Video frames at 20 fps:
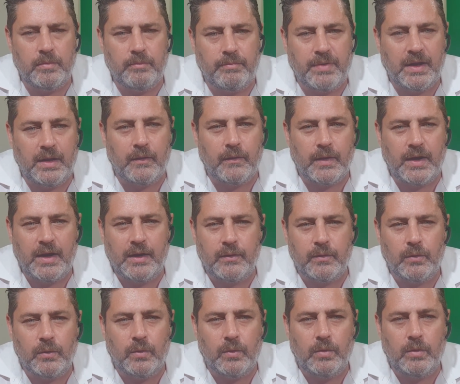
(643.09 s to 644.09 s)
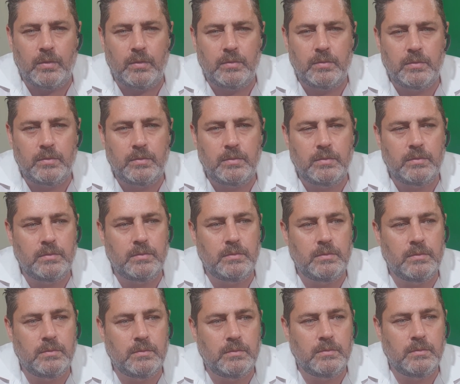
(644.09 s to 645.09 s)
Ballarat or
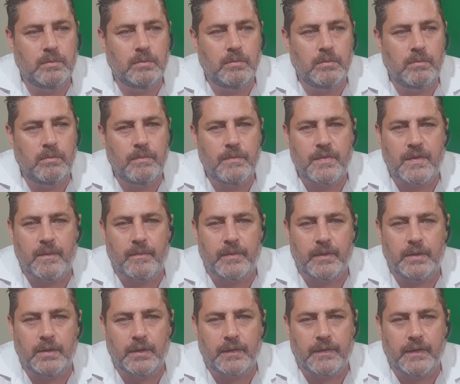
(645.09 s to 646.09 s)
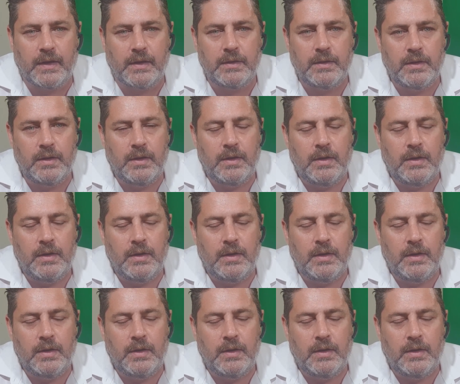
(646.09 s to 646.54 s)
something like that.